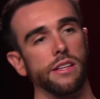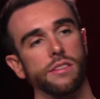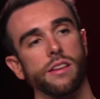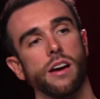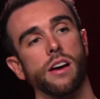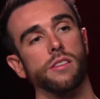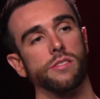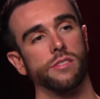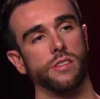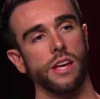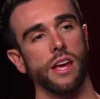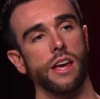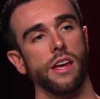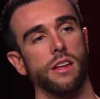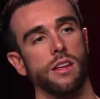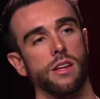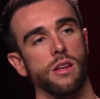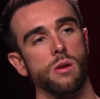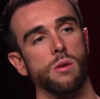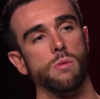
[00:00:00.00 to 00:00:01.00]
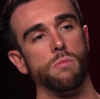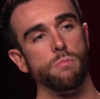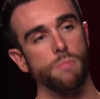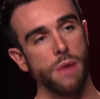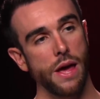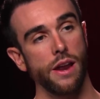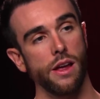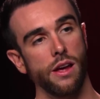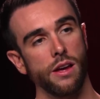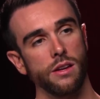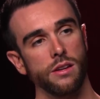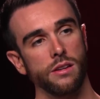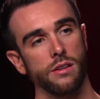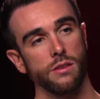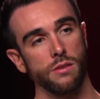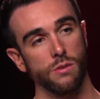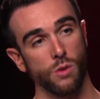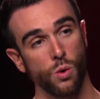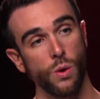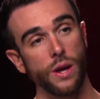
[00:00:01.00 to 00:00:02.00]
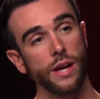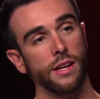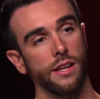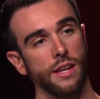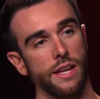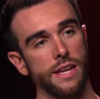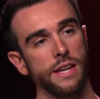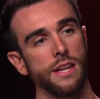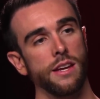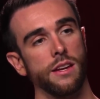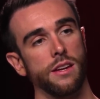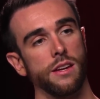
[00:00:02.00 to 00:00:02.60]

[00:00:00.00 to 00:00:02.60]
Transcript: does get better quickly.